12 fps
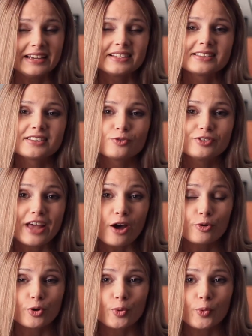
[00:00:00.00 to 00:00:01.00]
so
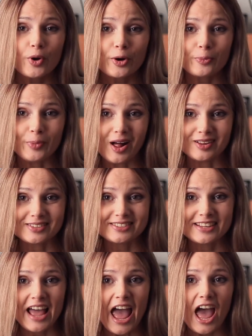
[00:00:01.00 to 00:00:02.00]
now your work pals
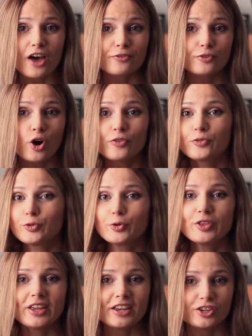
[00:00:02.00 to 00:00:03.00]
have gone
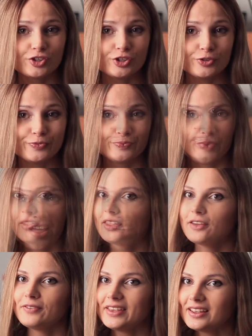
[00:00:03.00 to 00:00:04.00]
through the issue.
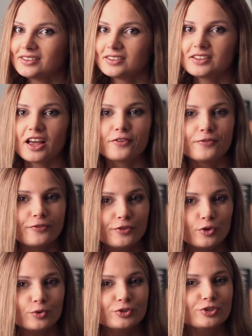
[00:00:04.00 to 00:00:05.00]
They've eaten a
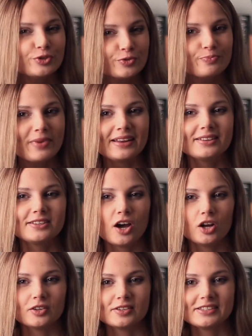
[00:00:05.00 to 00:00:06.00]
few too many
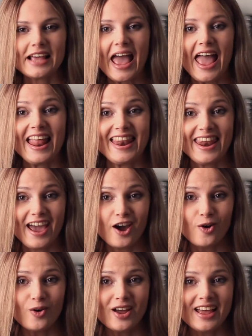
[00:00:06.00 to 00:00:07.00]
donuts, and
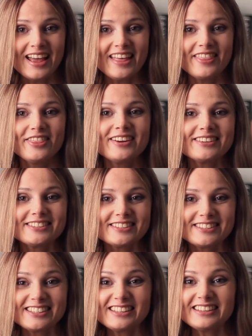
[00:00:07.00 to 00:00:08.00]
now there's
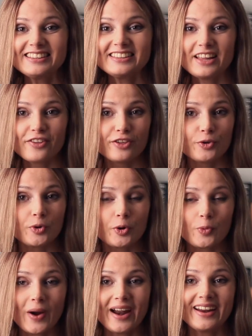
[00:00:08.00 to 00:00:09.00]
still nothing
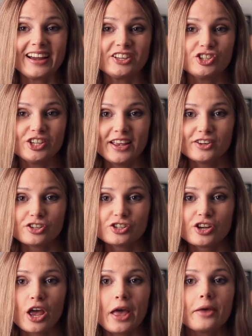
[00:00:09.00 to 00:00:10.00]
requiring a change.
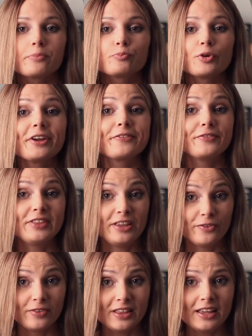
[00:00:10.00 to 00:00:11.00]
Breathe
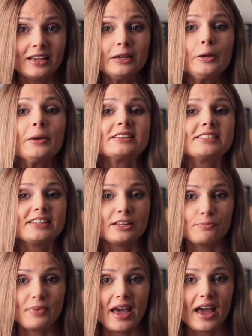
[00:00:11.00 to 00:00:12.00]
deeply,
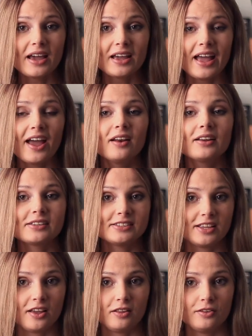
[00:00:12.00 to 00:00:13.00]
sit back, and
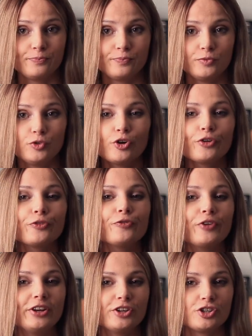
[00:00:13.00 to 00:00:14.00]
exhale. You are
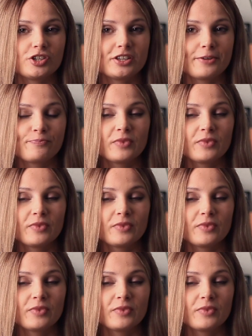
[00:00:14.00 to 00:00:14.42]
finished.